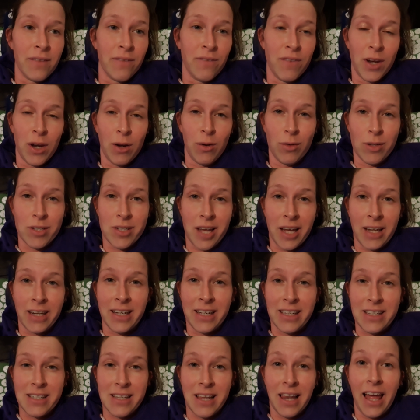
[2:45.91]
videos,
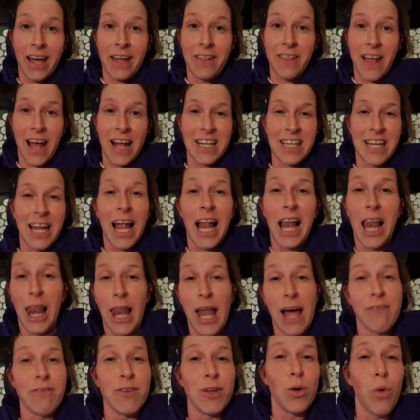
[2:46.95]
ideas like that,
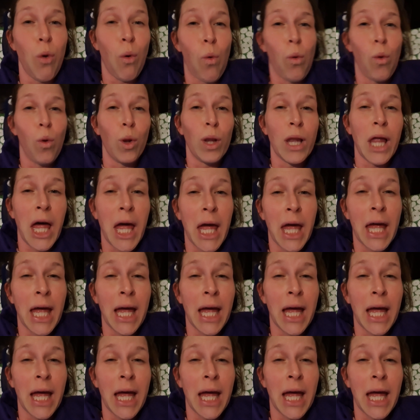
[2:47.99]
love you all.